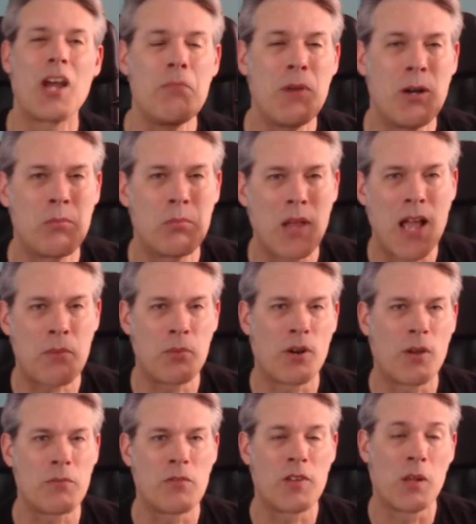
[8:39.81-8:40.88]
I'm Baron Blackbird.
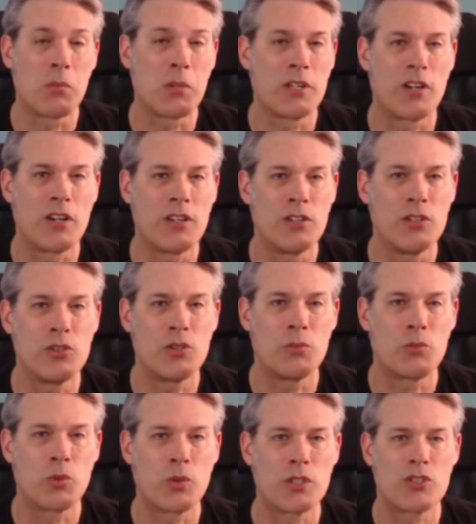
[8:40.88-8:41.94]
I'm available here on
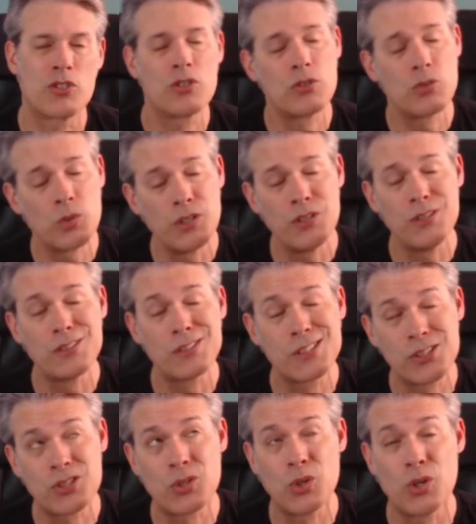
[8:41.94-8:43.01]
YouTube, Twitch, Twitter,
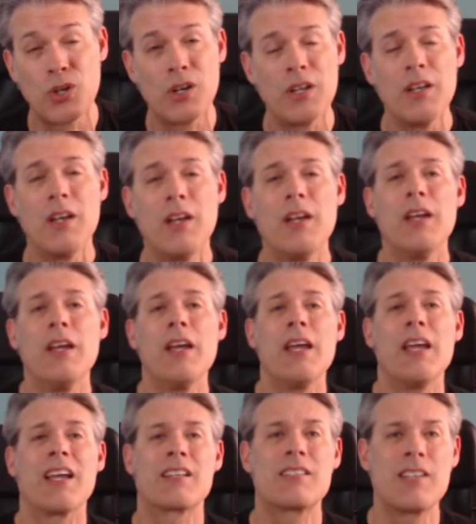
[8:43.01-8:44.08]
Discord
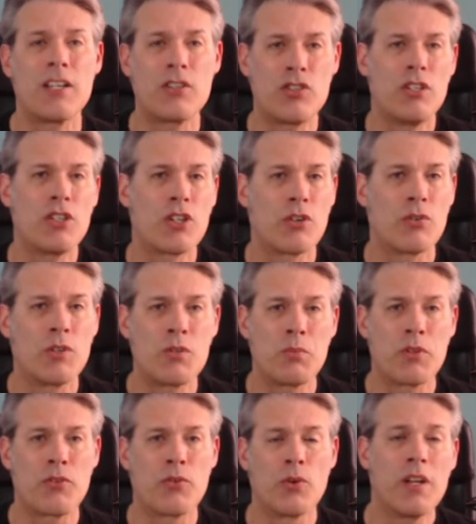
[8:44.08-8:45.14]
etc. You can reach
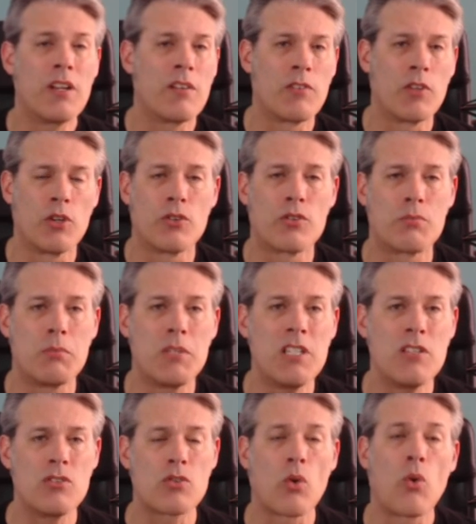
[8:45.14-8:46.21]
me through any of those
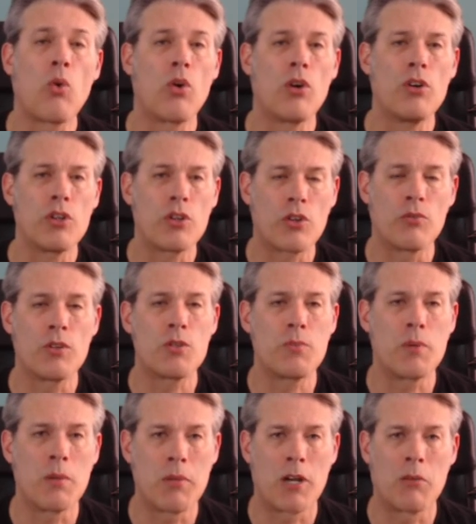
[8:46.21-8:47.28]
means, or you can reach
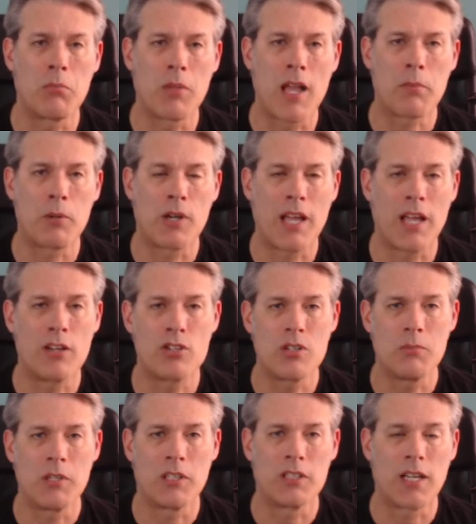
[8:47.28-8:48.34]
me at baronblackbird at
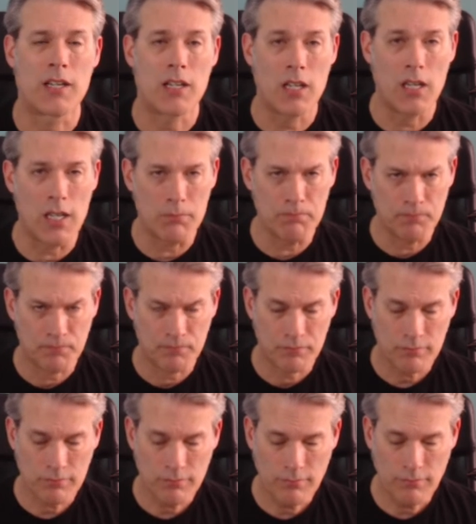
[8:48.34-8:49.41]
gmail.com.
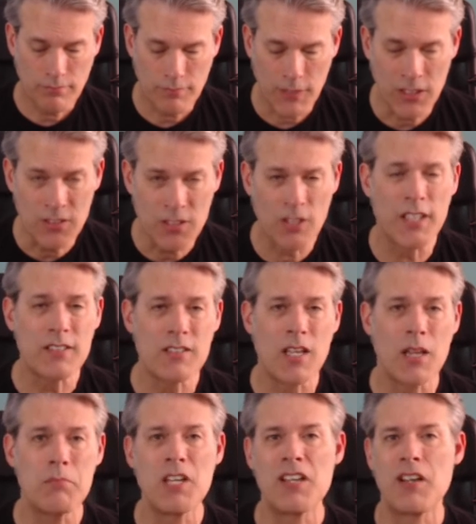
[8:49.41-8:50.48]
Until next
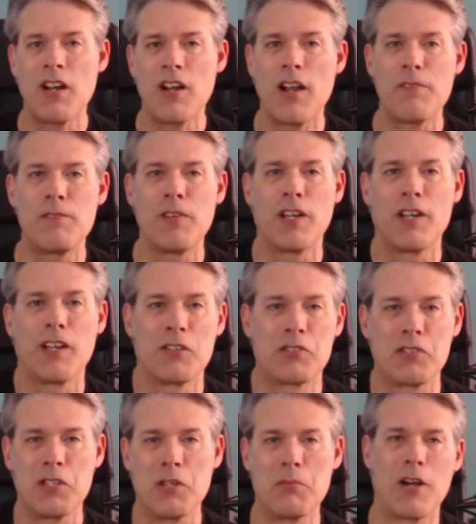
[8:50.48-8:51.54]
time, take care, have fun, and I'll
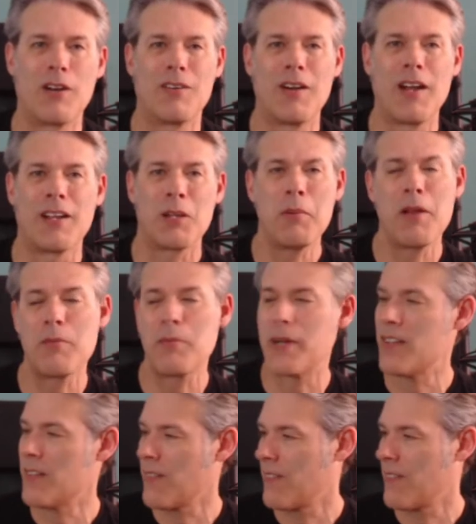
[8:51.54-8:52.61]
see you tomorrow. All right, goodbye, everybody.